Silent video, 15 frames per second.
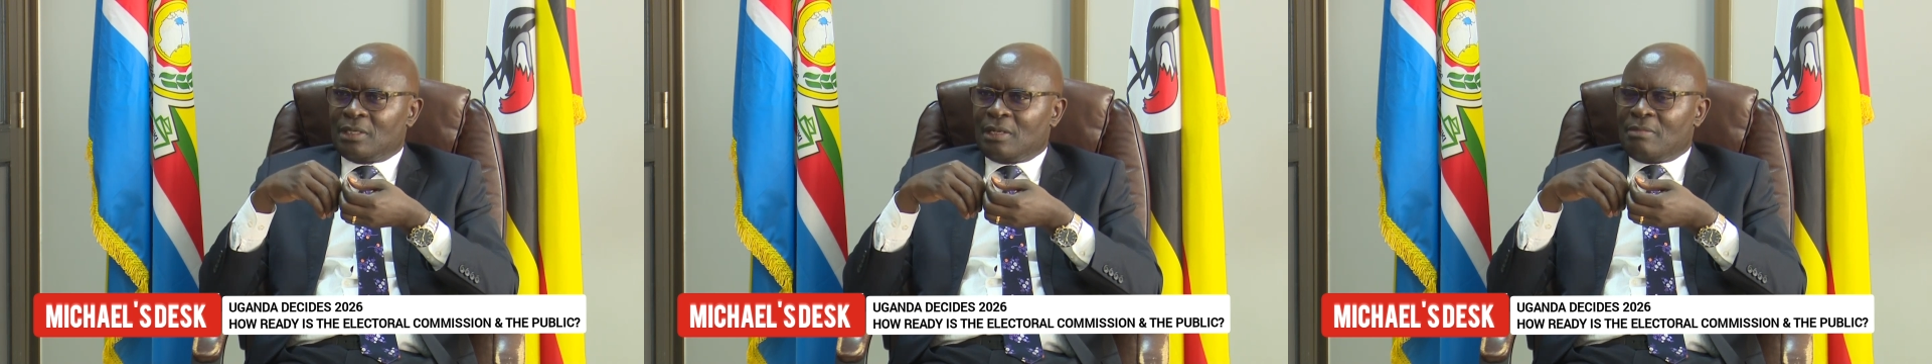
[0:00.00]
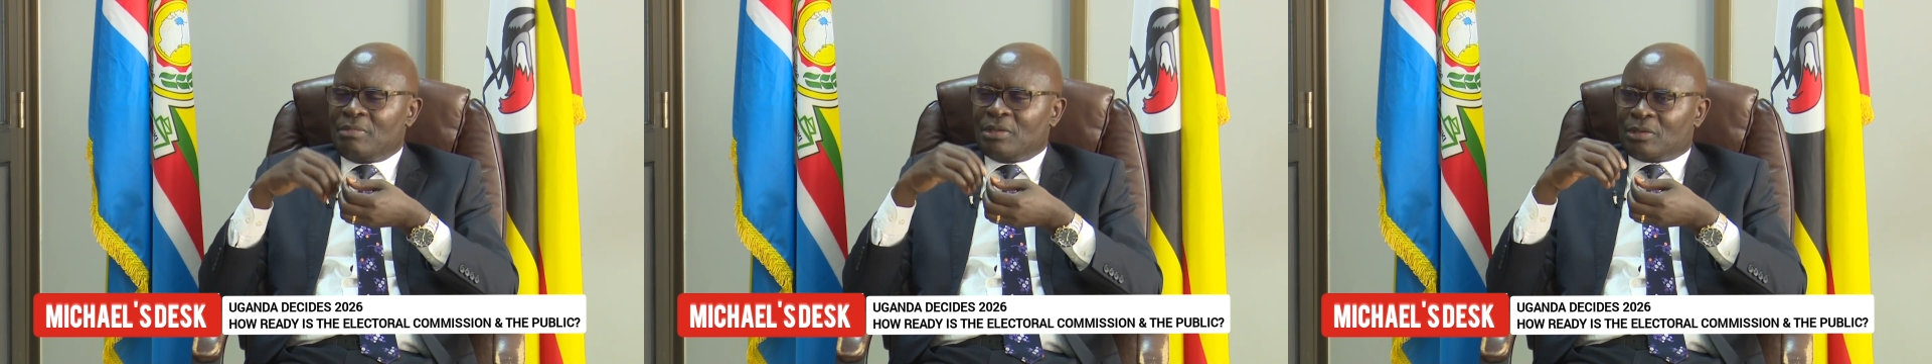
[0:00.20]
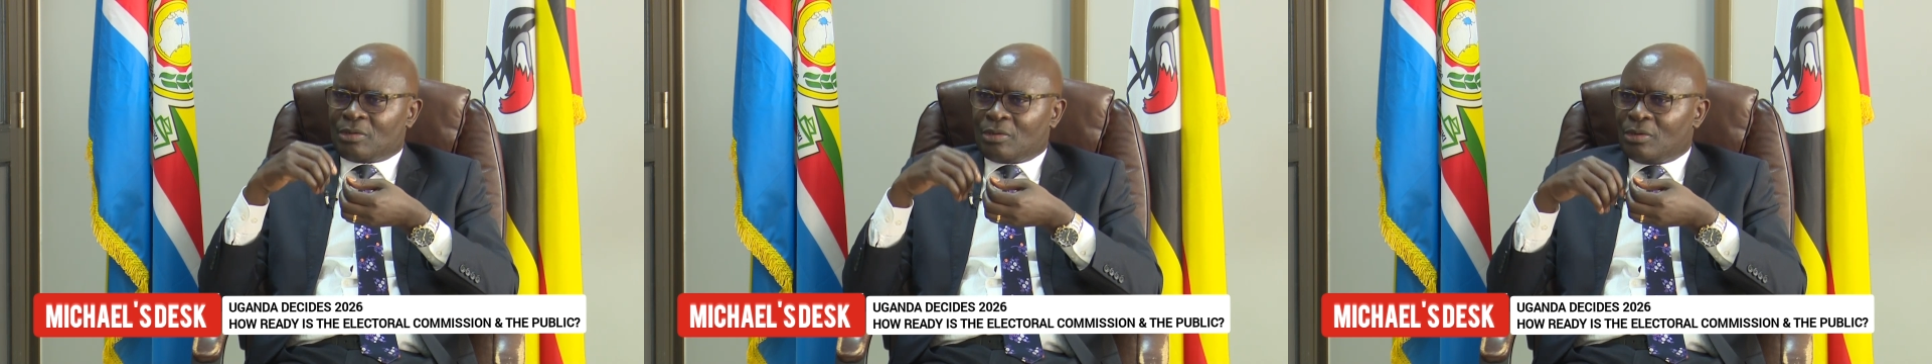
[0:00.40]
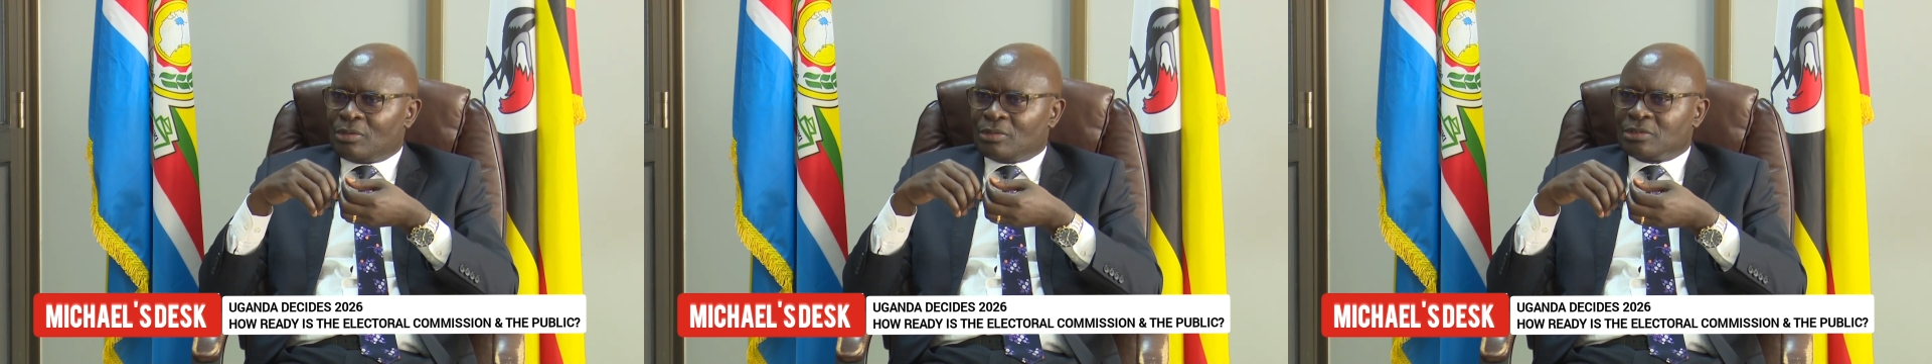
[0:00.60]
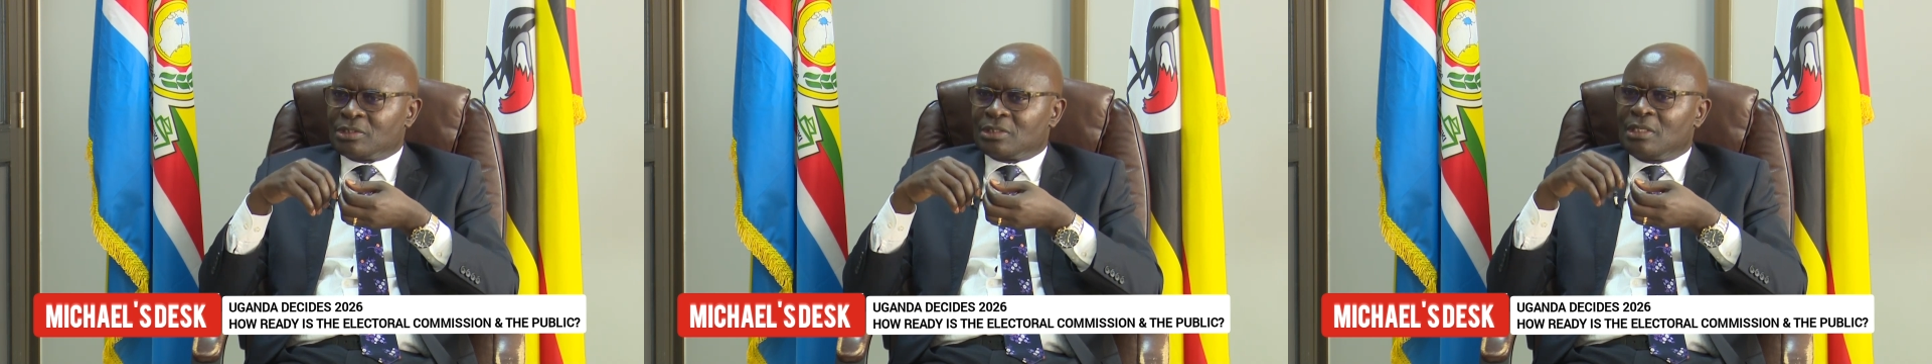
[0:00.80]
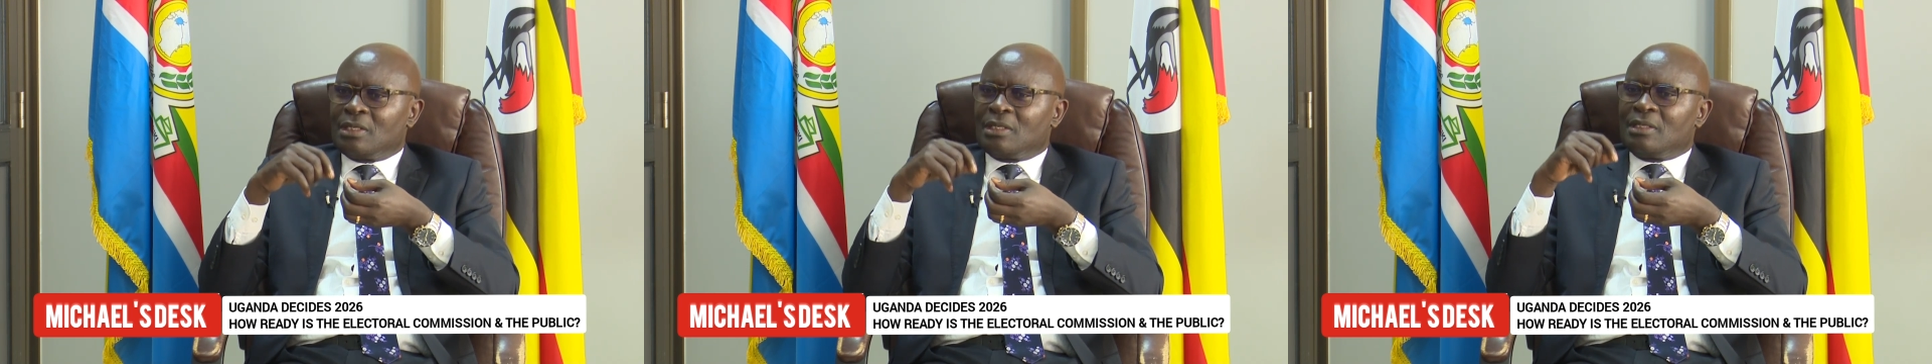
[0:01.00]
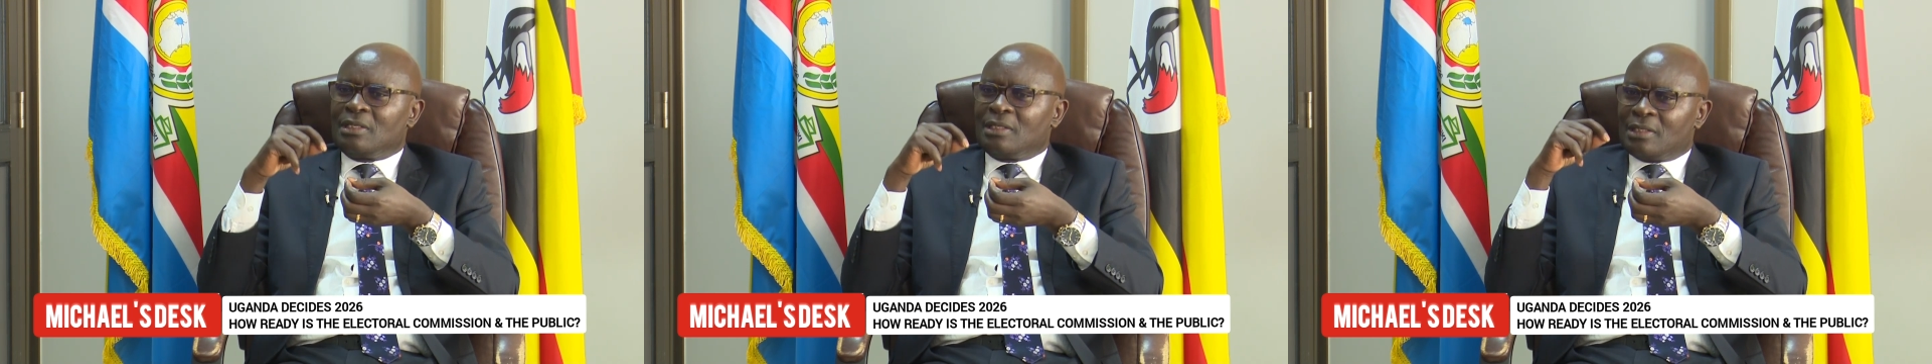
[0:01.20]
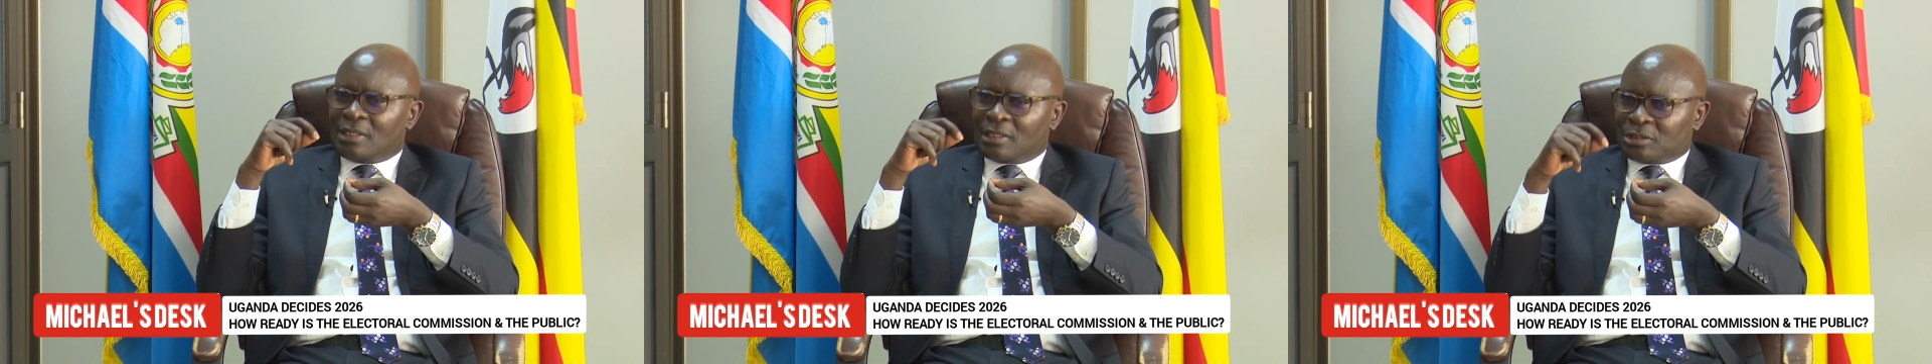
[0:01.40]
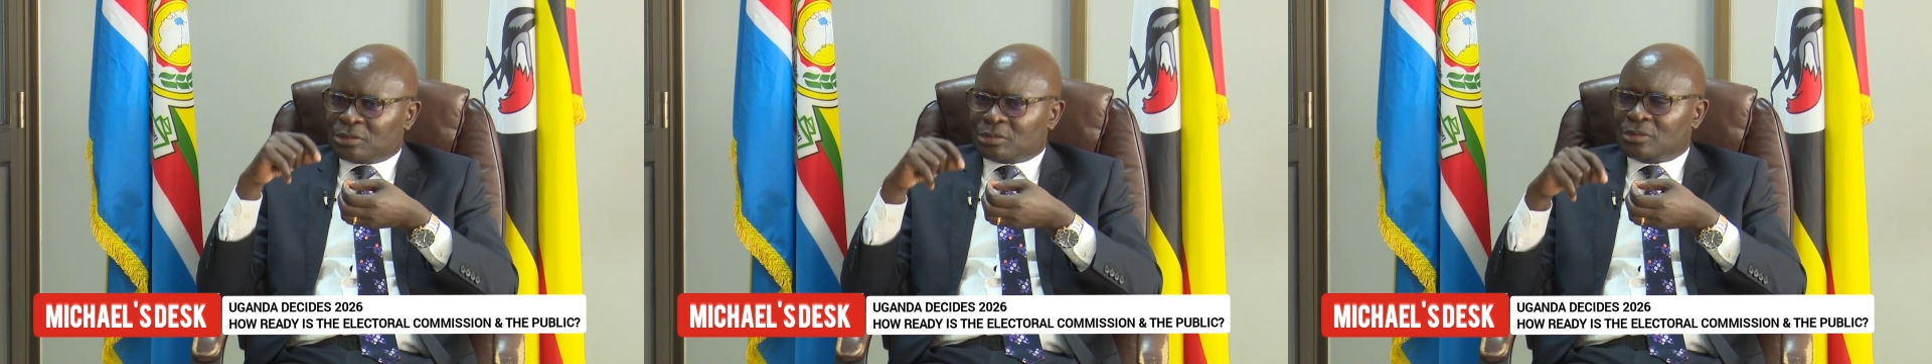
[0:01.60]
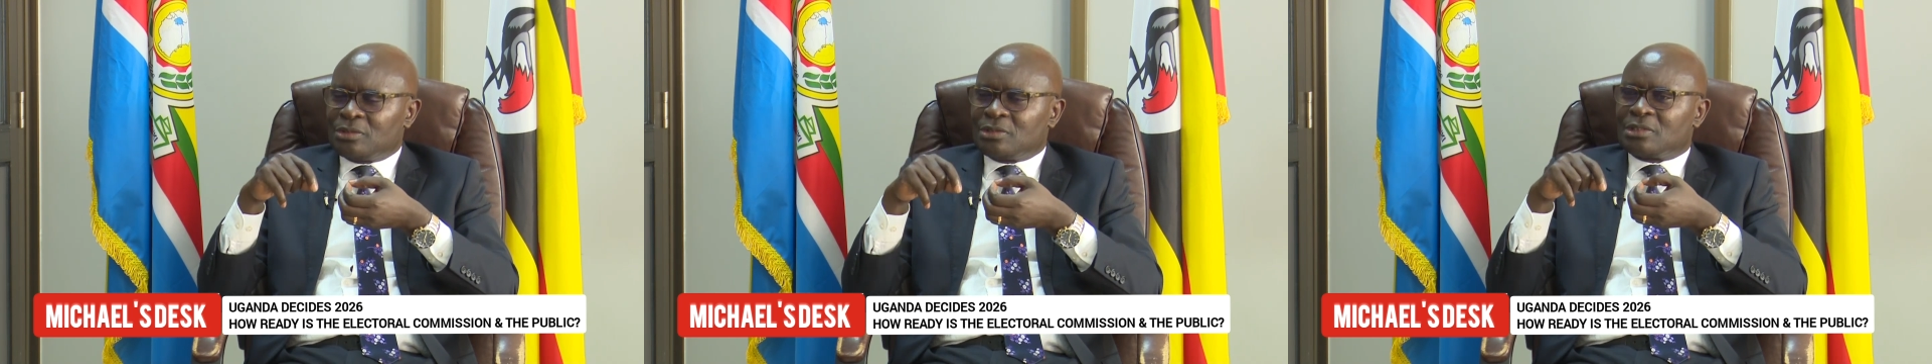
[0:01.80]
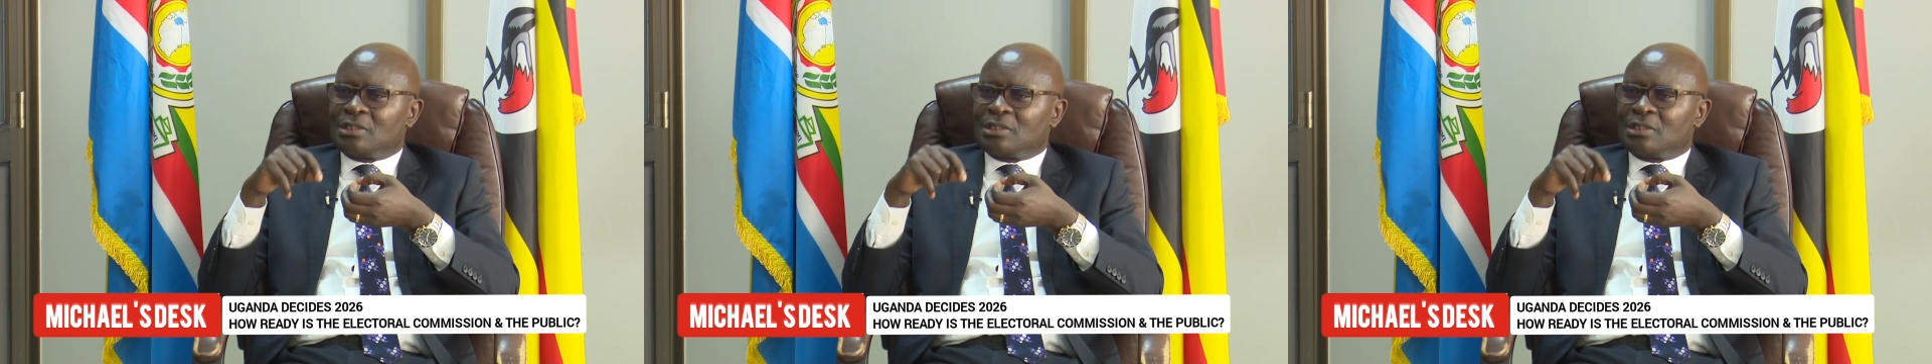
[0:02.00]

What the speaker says: because elections